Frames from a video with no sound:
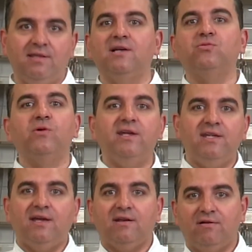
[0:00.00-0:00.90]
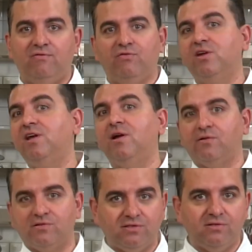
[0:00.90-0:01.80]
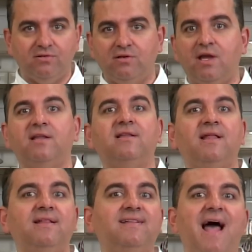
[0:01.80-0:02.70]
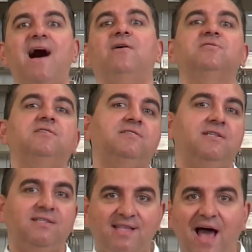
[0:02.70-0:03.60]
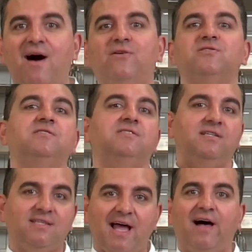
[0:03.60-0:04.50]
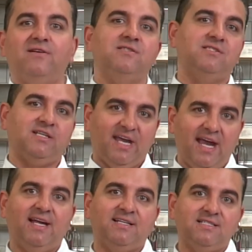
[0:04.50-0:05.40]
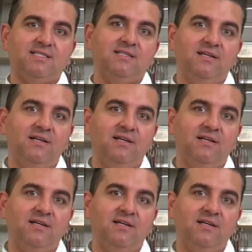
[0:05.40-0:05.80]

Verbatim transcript: That's what I did for years, in, in thousands and thousands and thousands of cakes.